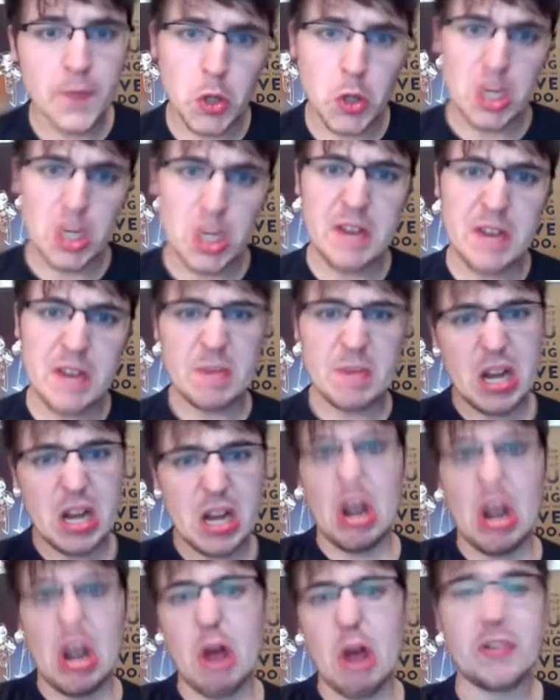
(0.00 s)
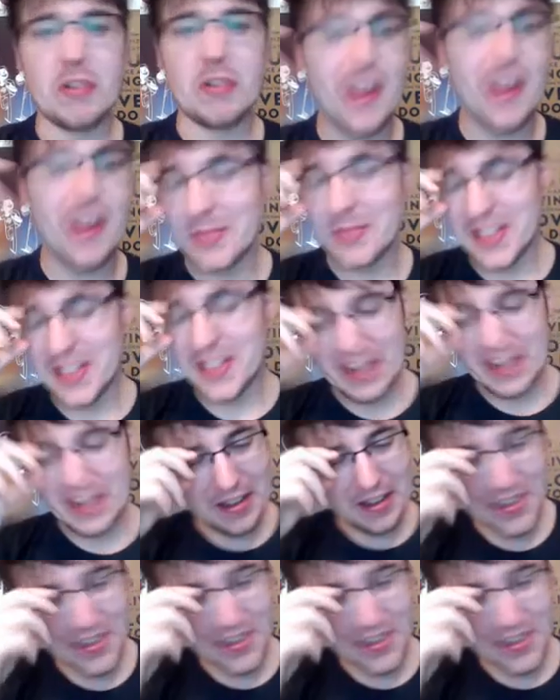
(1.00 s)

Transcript: Leave me alone. No, I'm just kidding.